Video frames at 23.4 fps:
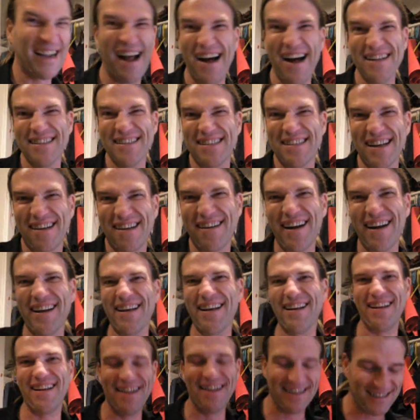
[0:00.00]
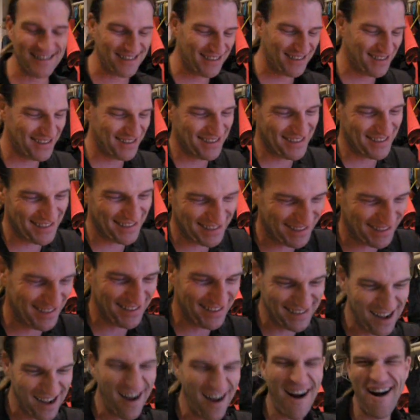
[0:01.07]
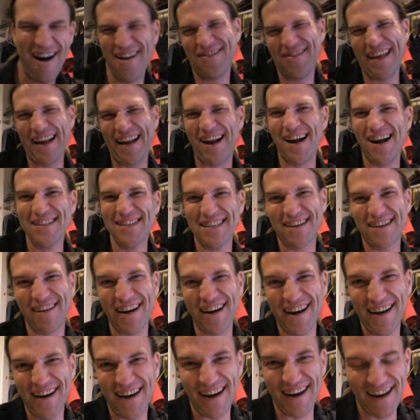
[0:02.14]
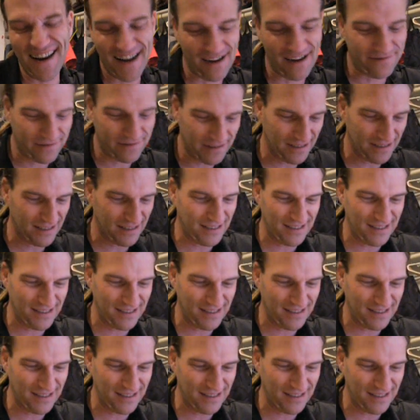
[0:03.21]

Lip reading: Consecrated. Aren't they consecrated enough?